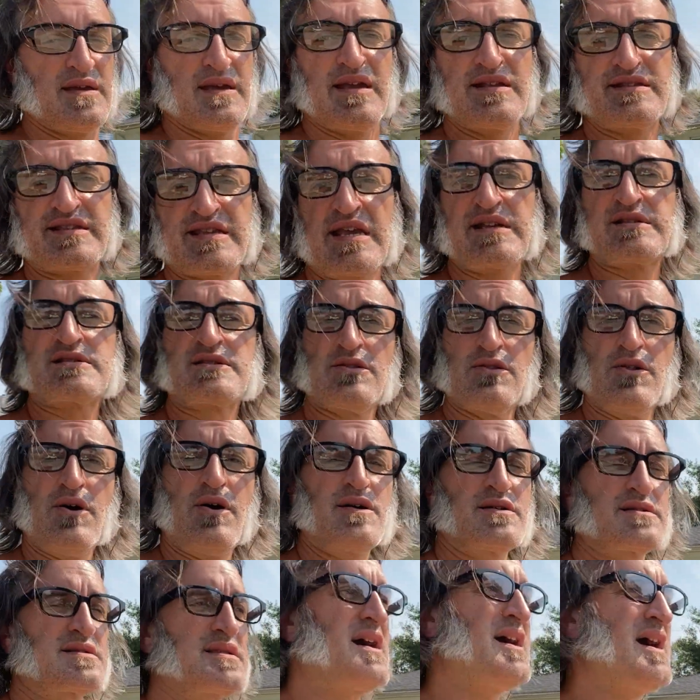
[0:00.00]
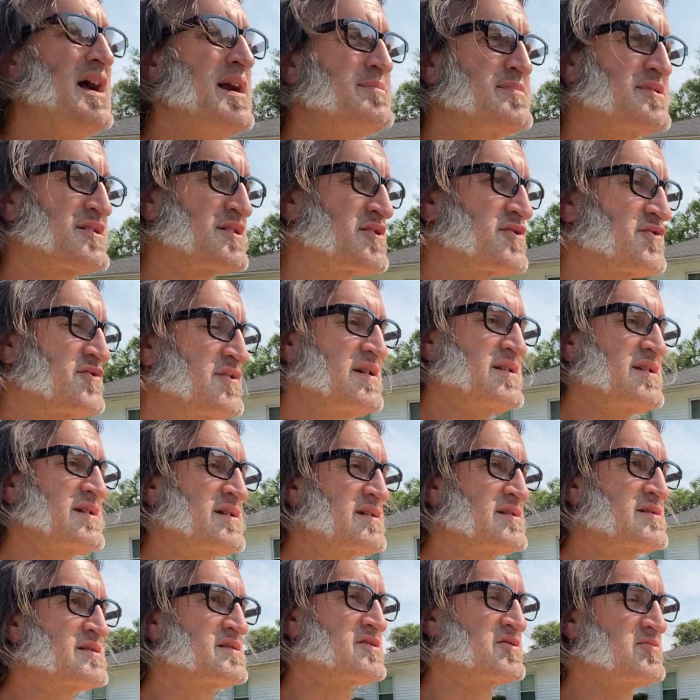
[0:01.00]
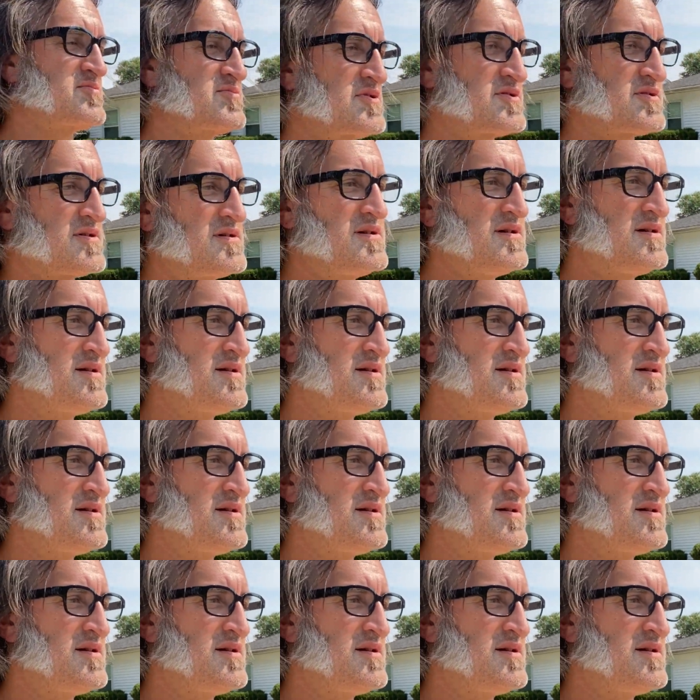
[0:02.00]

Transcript: It takes a long time to create a consumer.